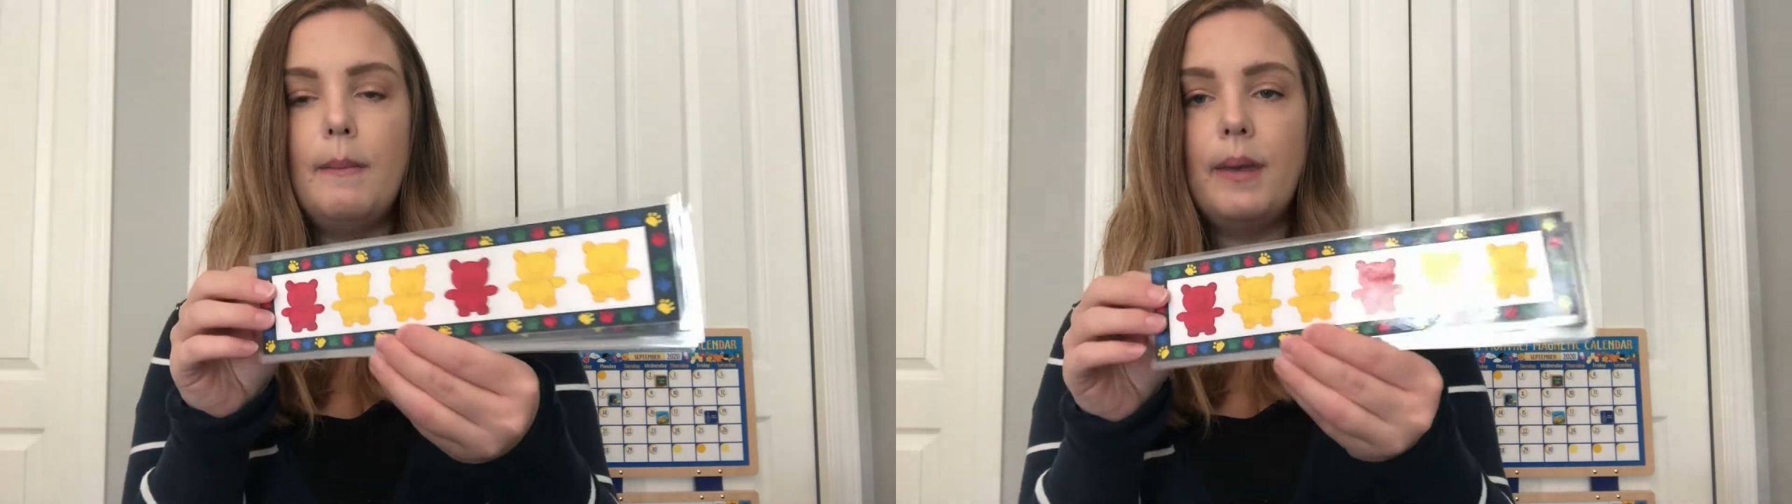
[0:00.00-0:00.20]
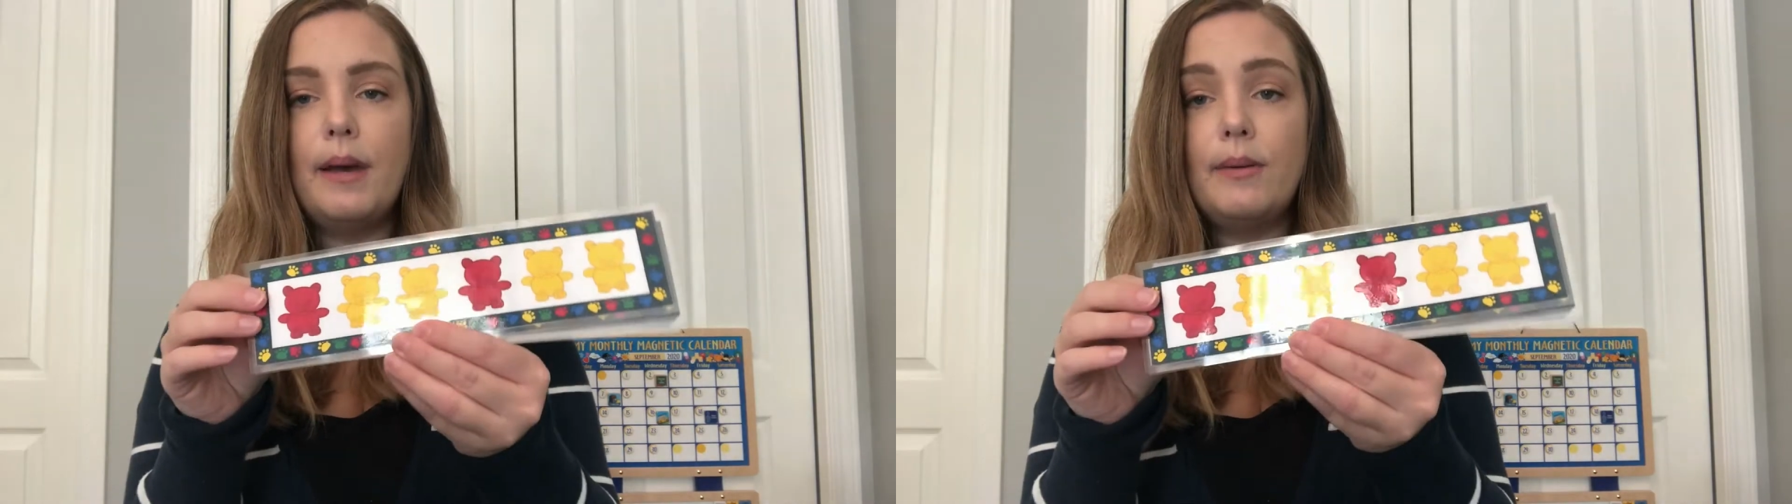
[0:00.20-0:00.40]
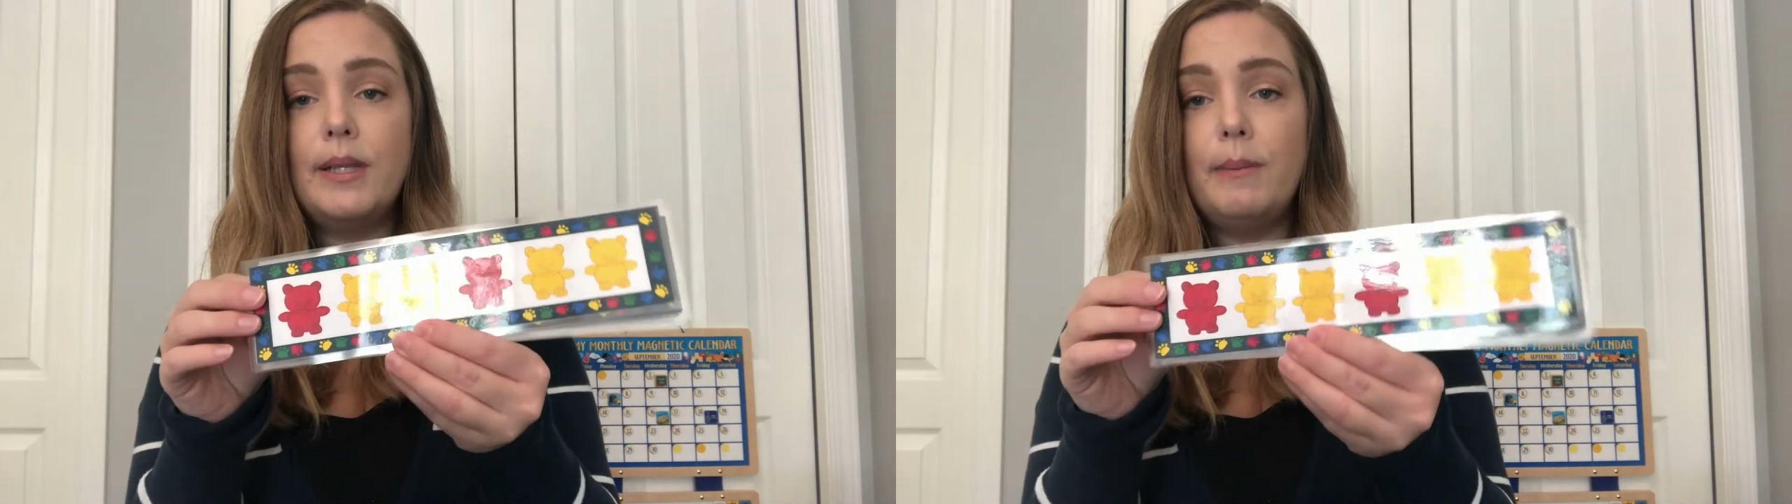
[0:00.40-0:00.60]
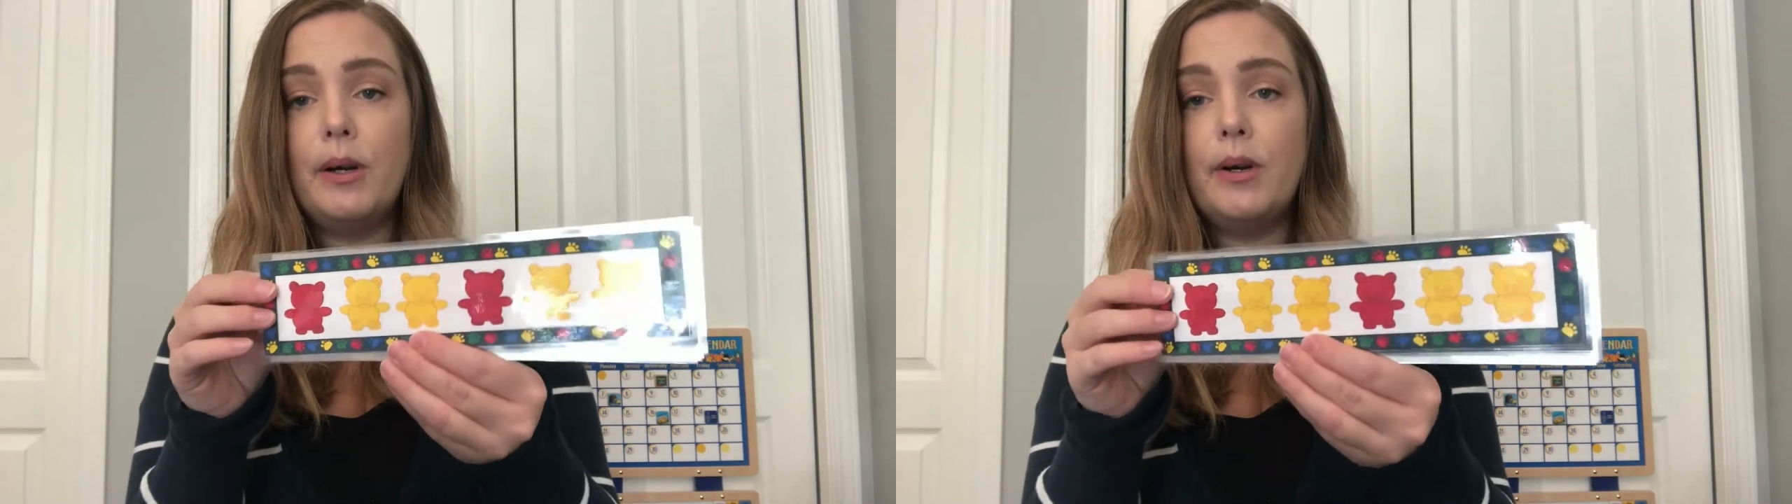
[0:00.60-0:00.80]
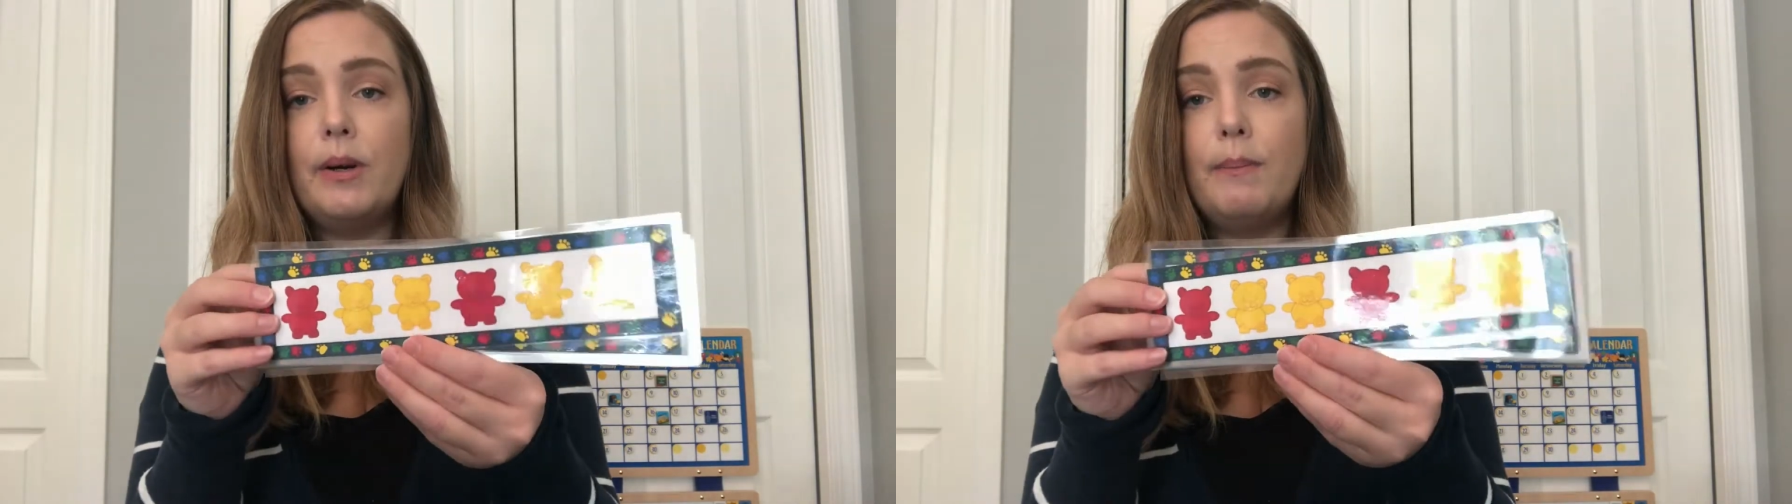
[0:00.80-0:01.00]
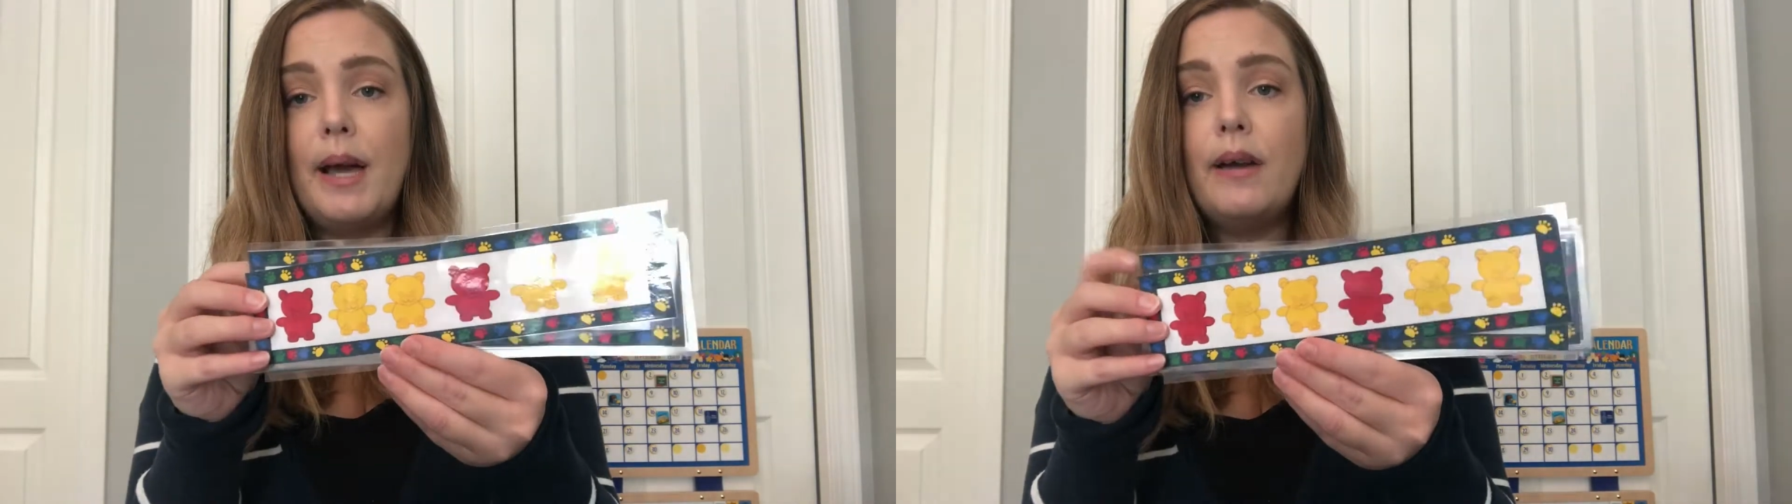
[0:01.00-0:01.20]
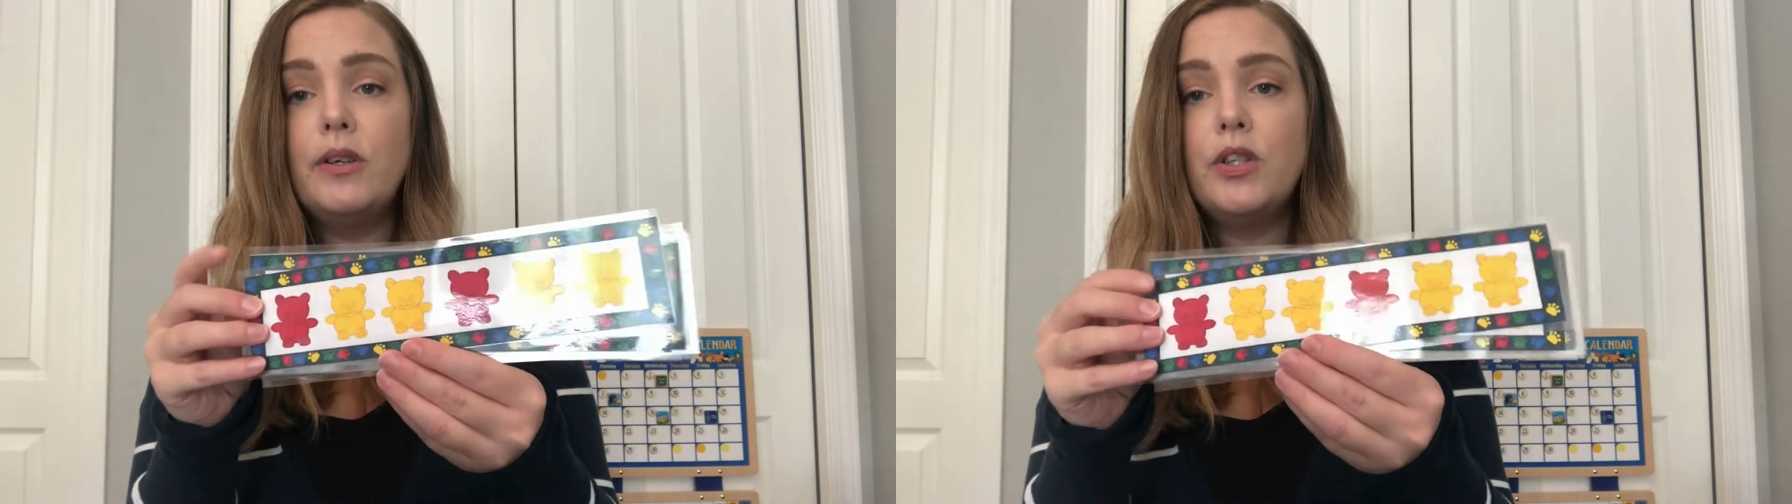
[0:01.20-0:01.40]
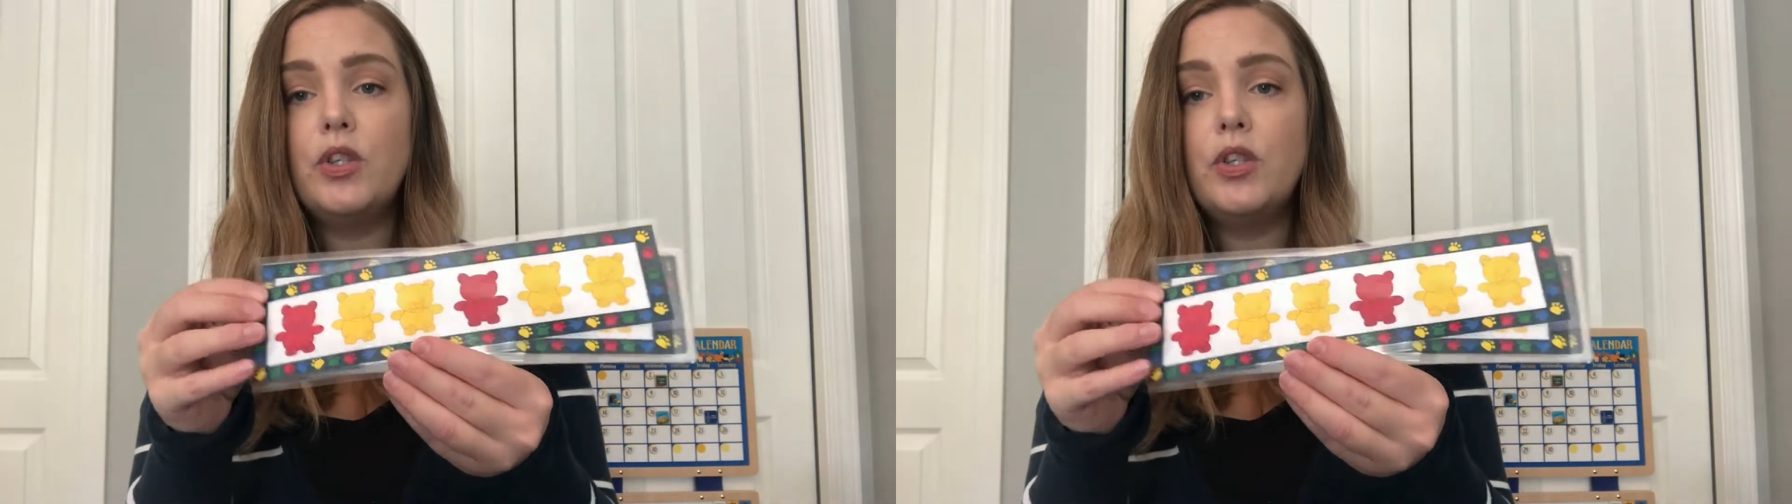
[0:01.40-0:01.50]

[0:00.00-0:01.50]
counting bear pattern